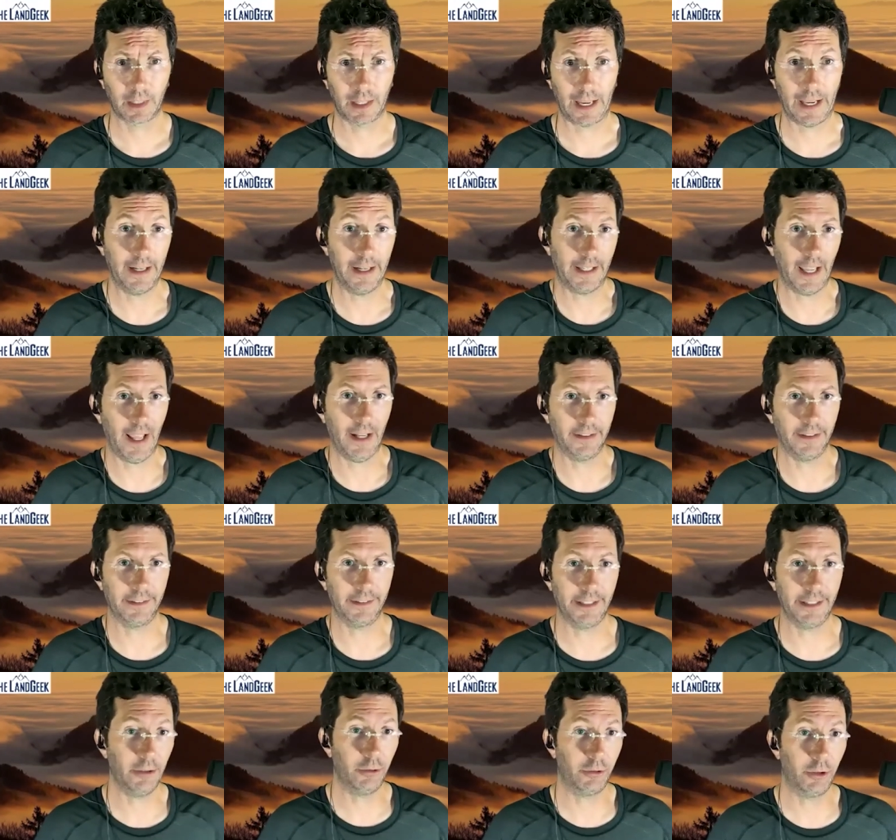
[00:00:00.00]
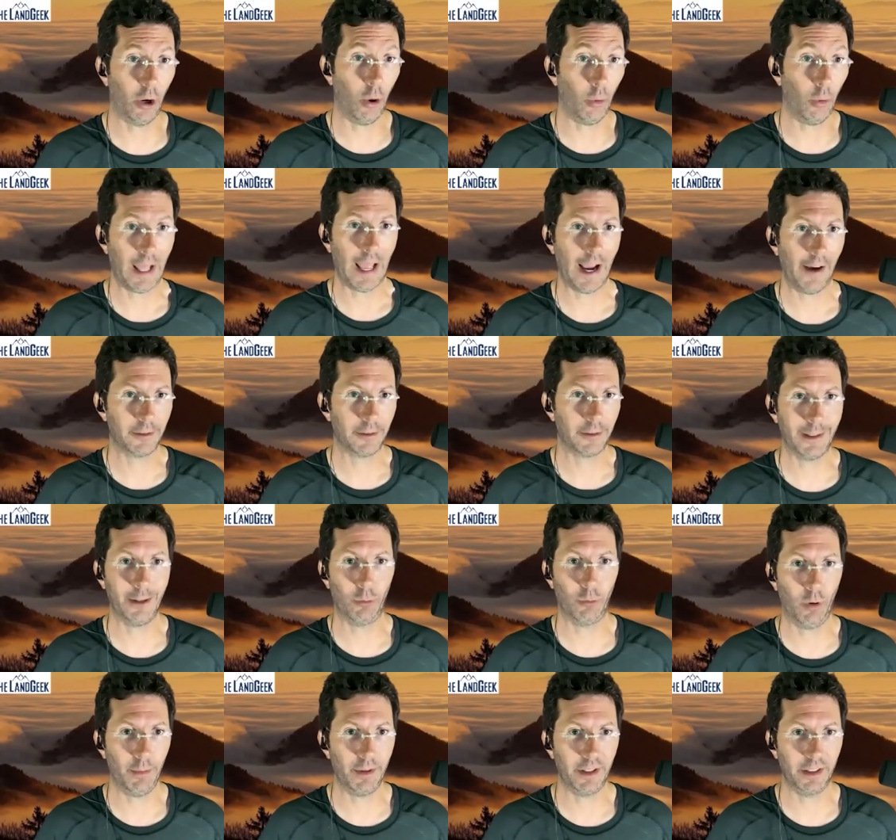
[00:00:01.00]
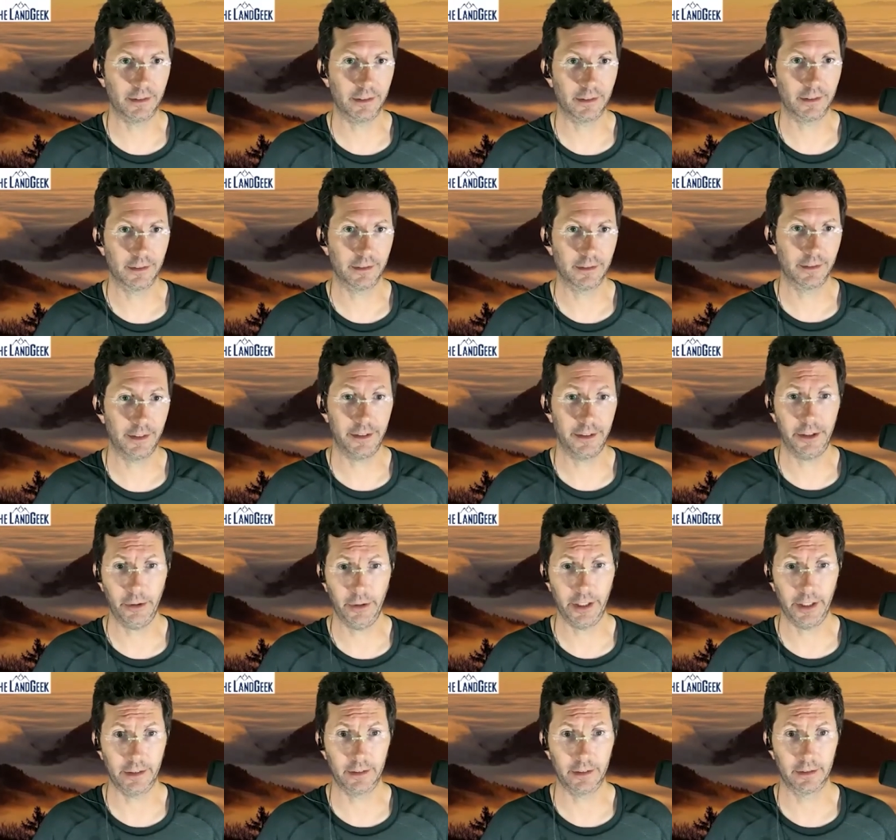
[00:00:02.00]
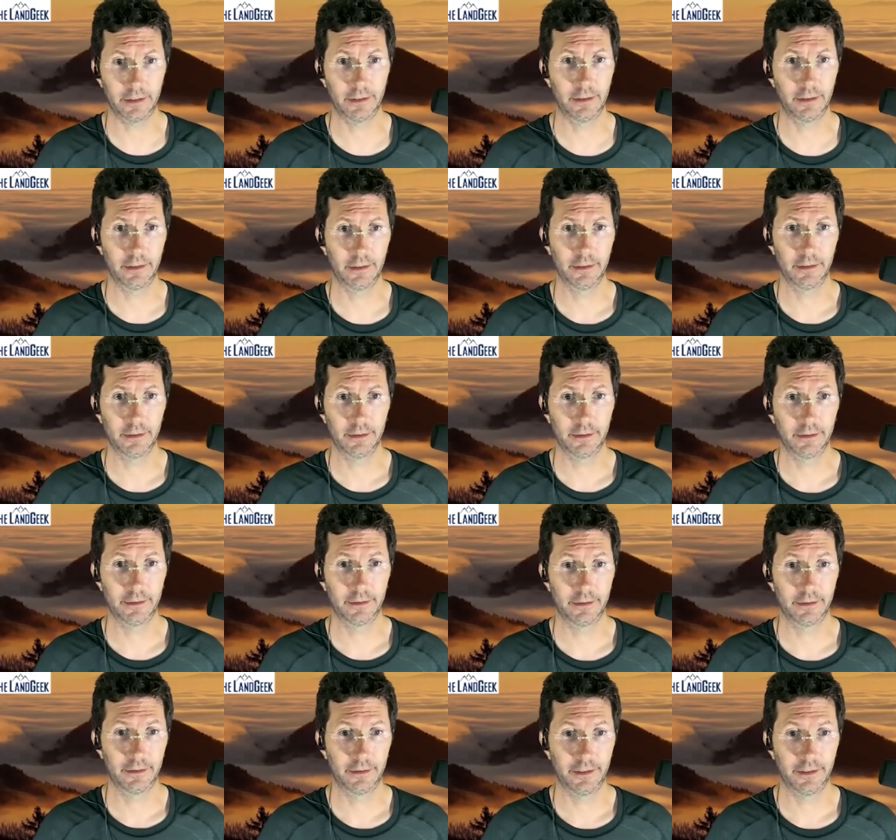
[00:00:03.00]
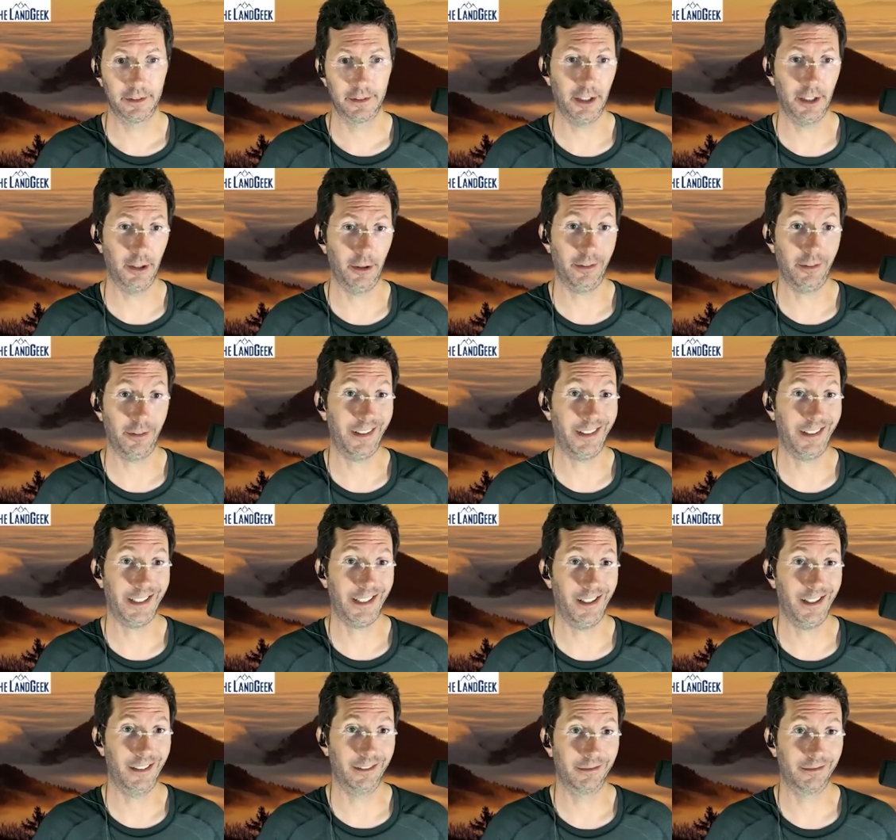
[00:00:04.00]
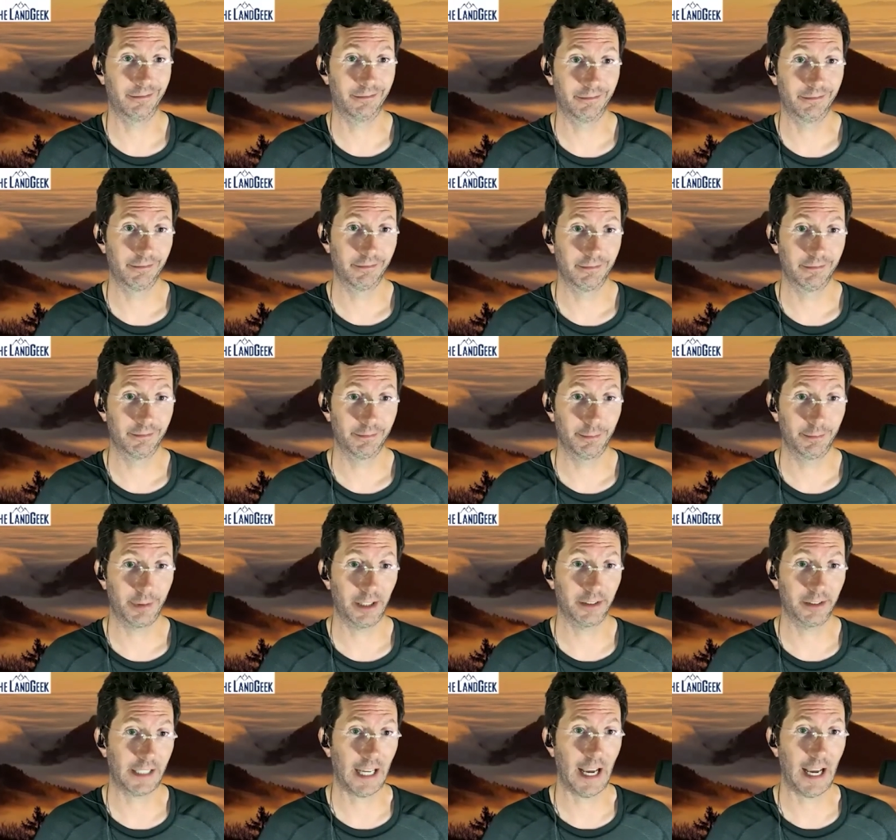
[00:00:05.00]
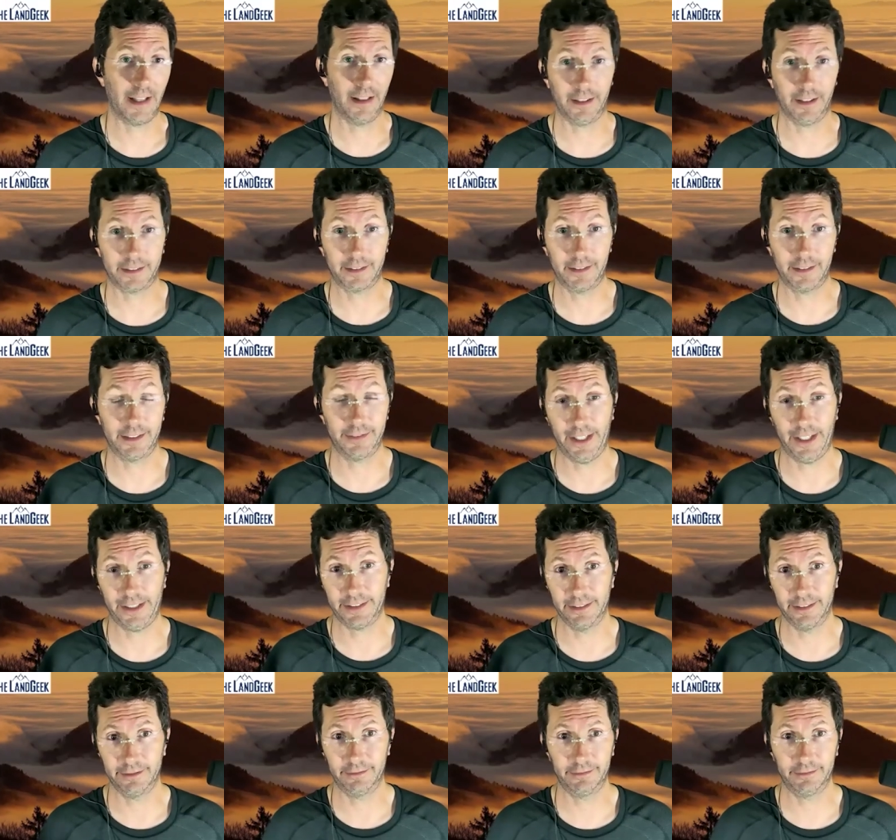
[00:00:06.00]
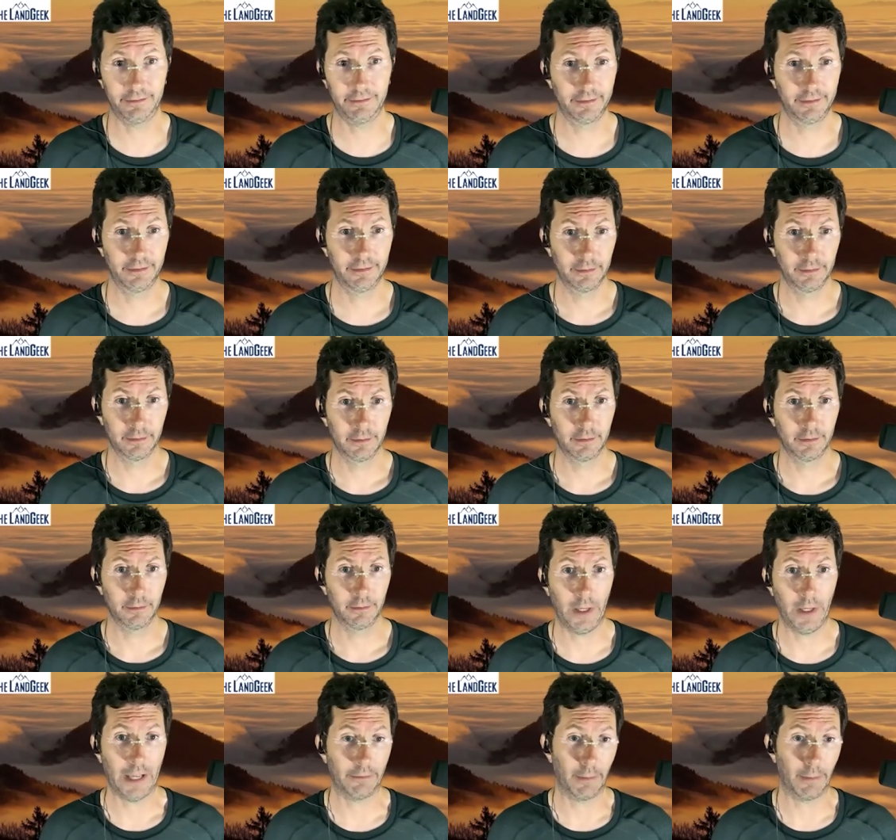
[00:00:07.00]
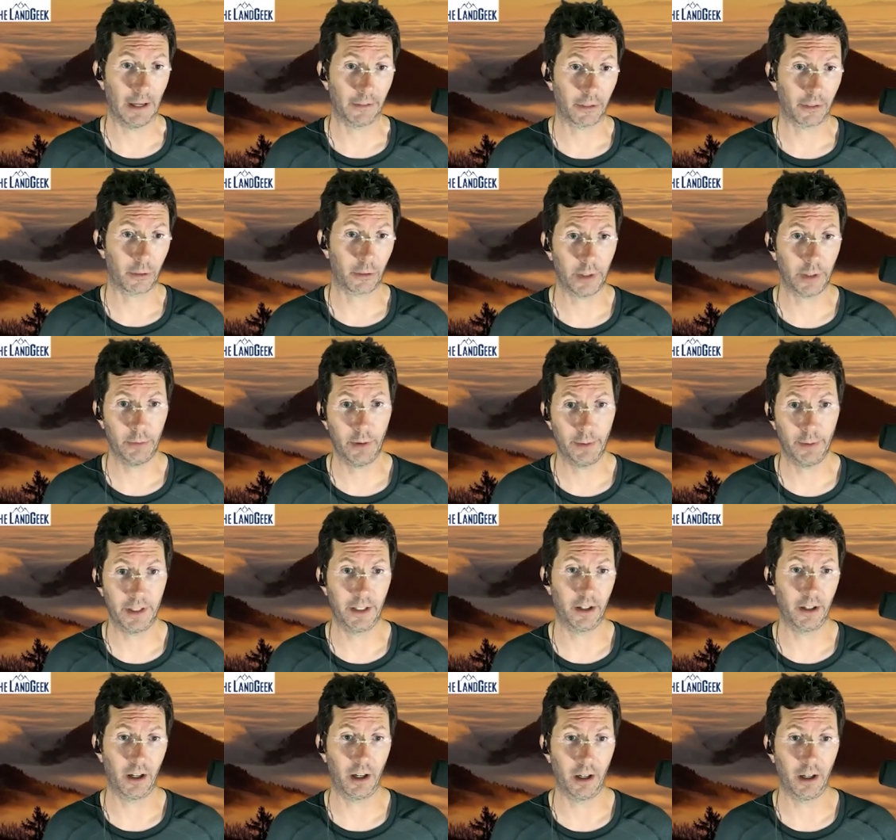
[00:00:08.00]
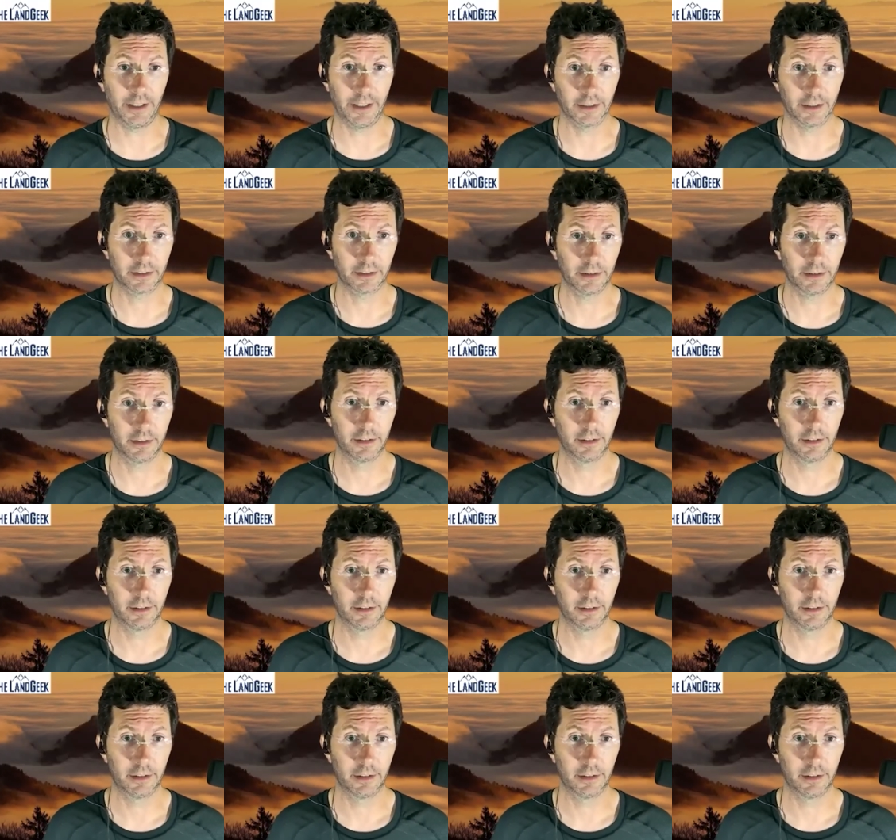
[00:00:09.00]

And again, you don't have to be a woman to do it. So there you go. Because Scott, look, let's face it, we have about three women in our audience.